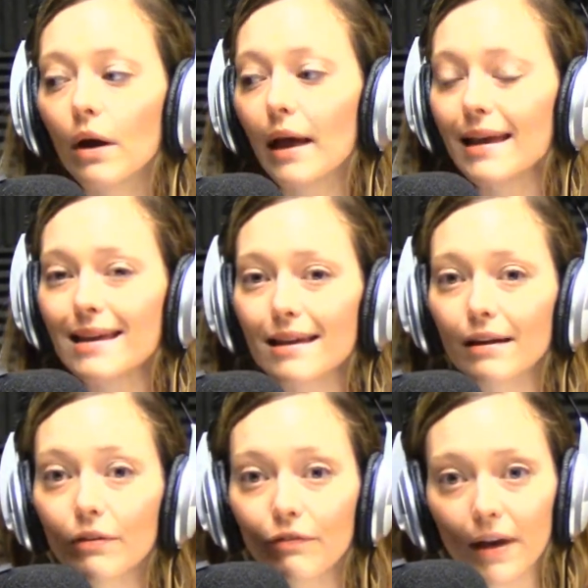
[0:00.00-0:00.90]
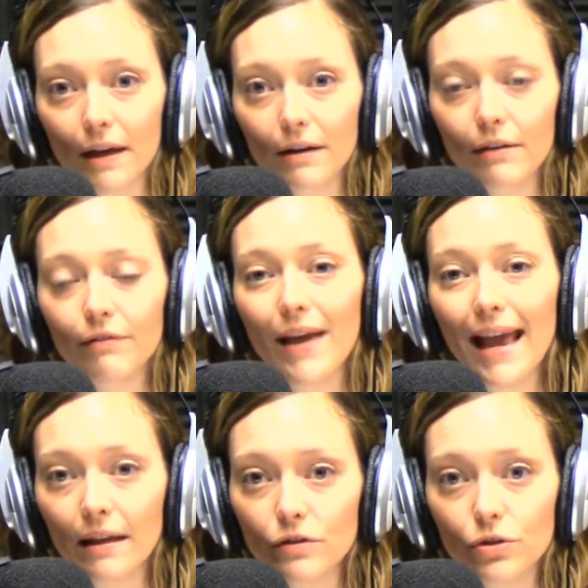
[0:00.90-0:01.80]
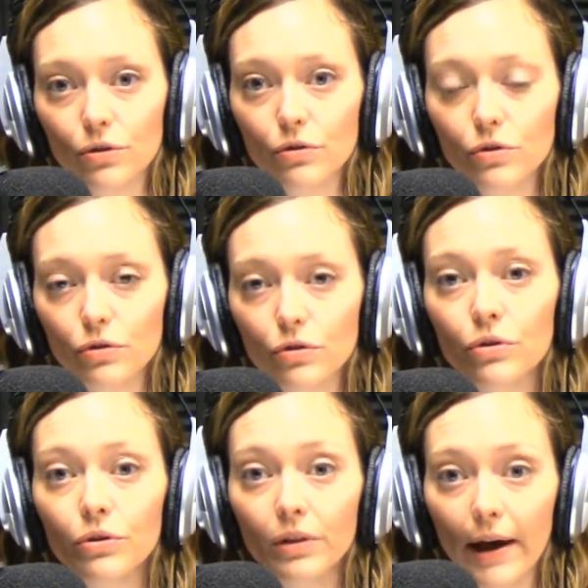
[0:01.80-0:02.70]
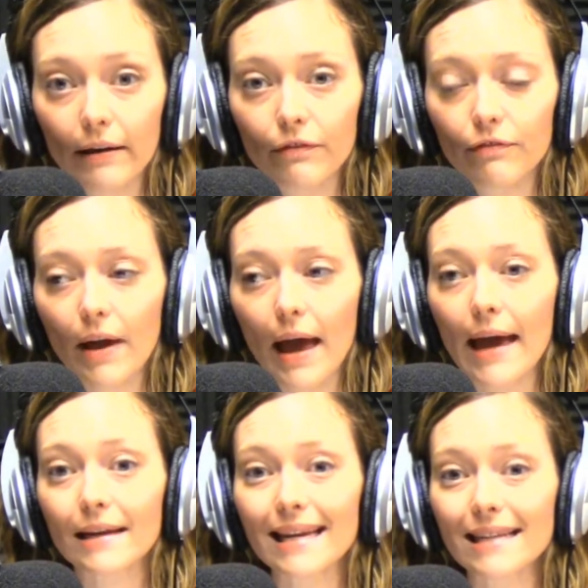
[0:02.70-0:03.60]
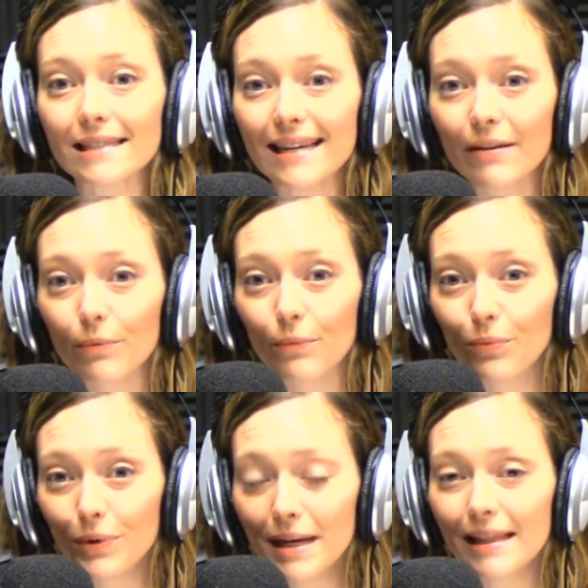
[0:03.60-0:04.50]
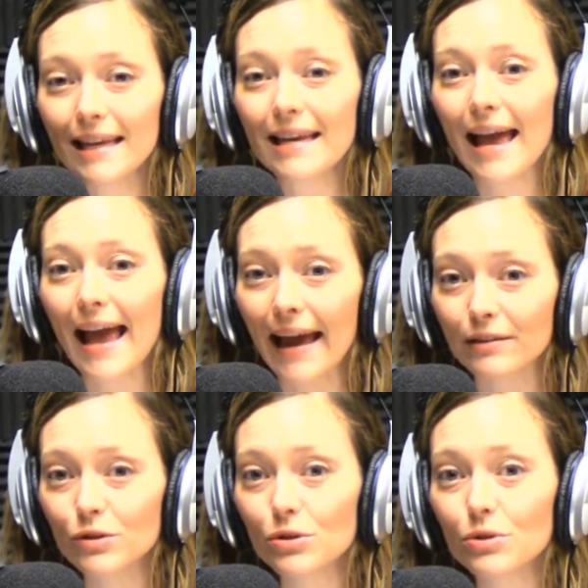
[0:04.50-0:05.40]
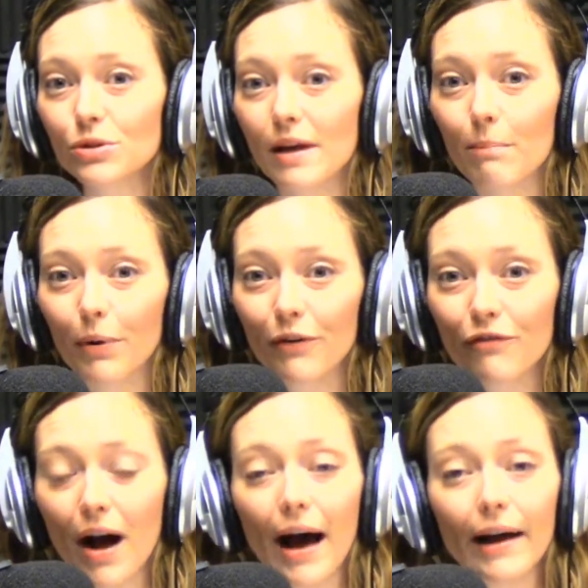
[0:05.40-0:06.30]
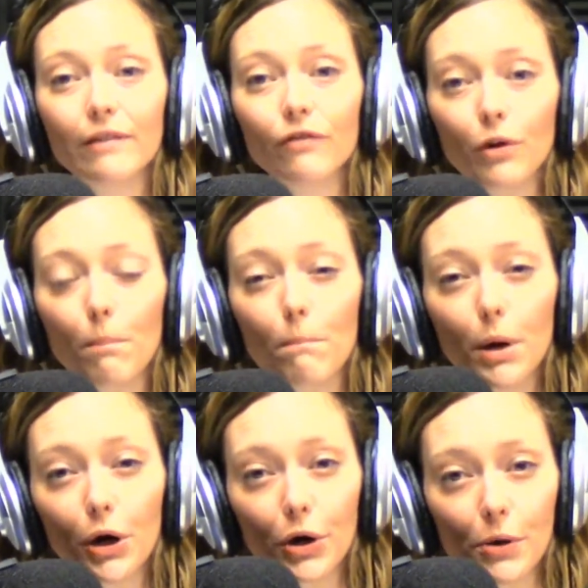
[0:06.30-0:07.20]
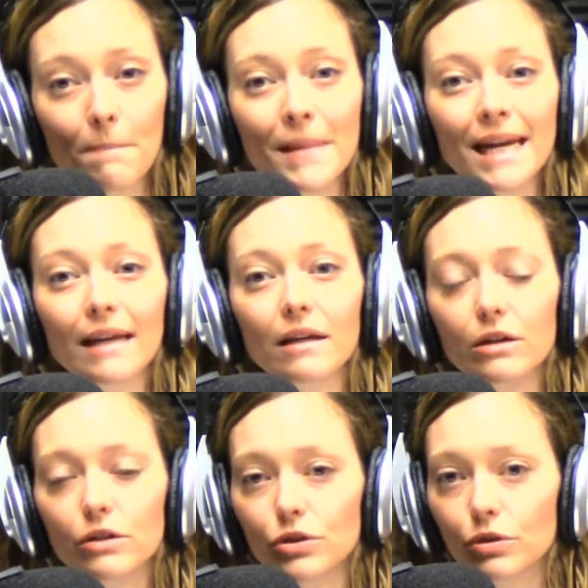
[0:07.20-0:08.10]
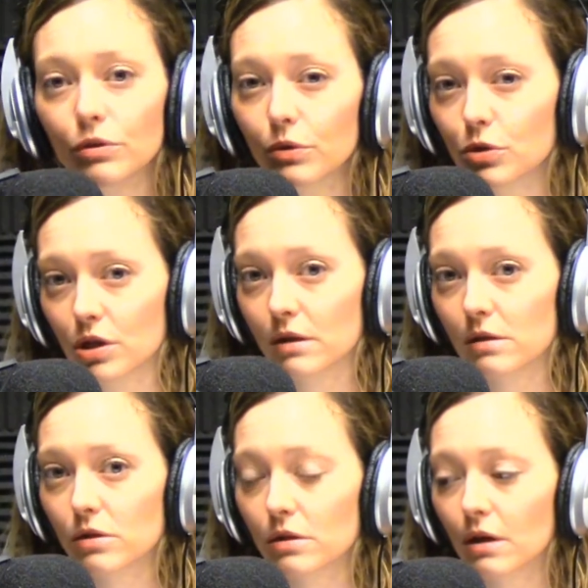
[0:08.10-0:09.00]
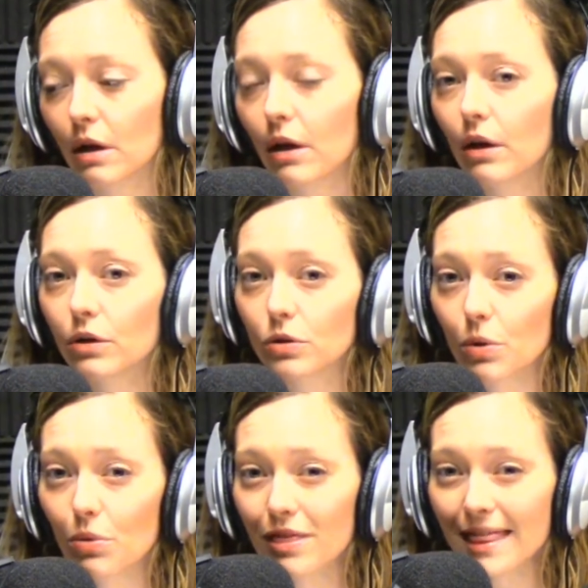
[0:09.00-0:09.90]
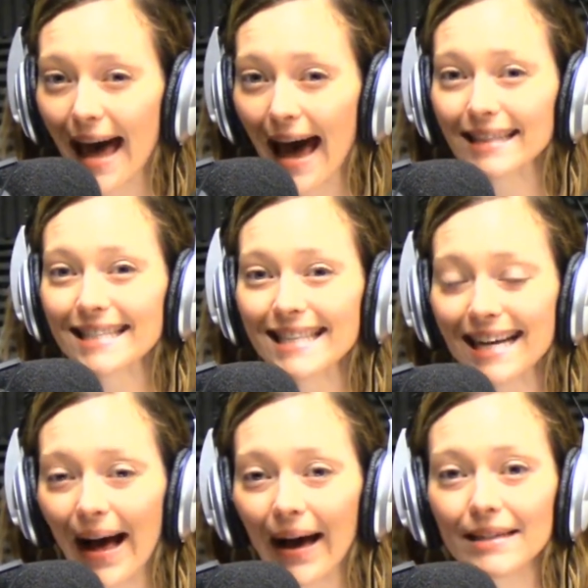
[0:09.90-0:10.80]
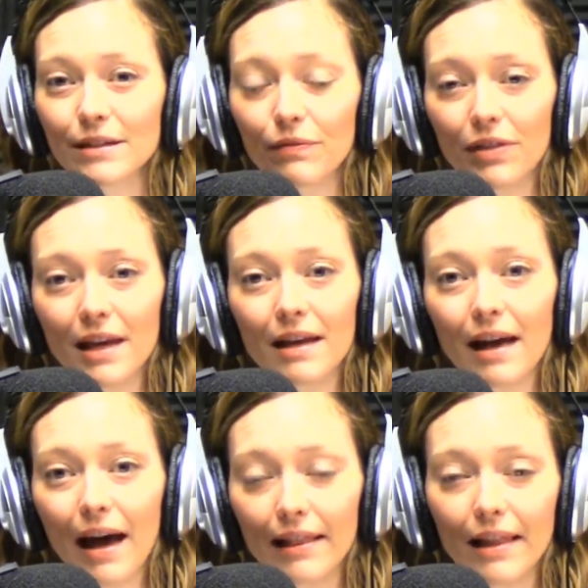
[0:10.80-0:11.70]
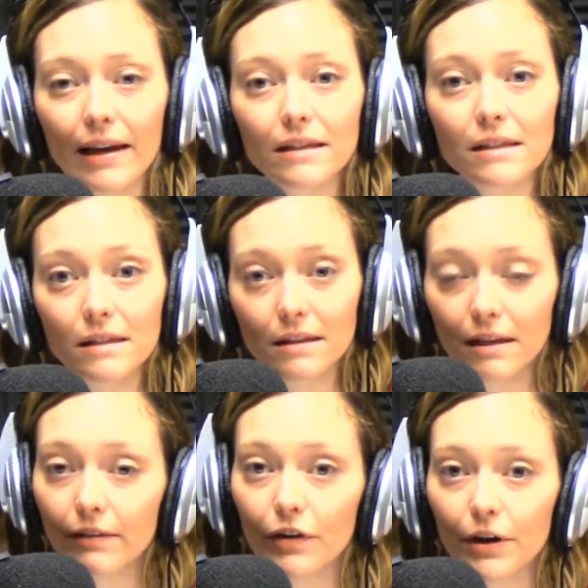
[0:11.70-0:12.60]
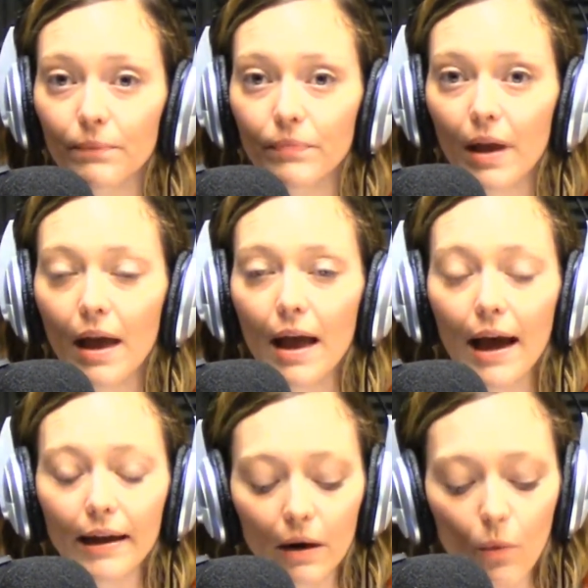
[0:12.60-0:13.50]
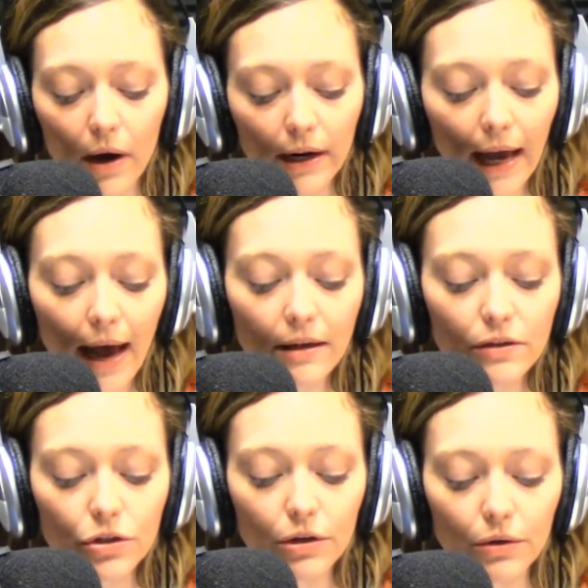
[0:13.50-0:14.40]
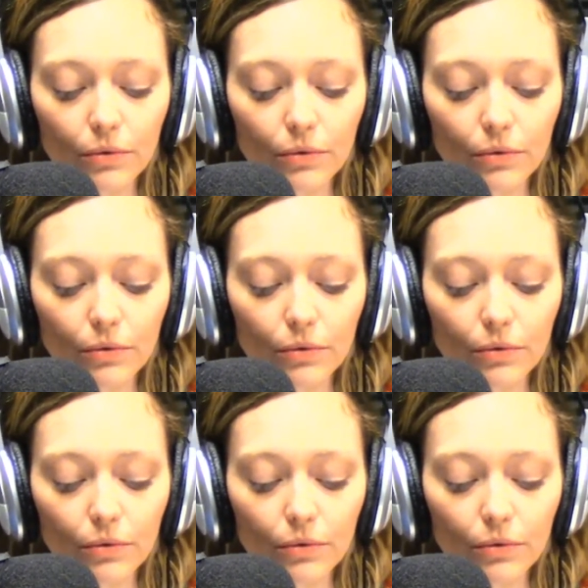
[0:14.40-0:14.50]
innovative answers to your life. And it's really answers that provide for permanent solutions. So that's the kind of thing I like to deliver. And I want to ask you,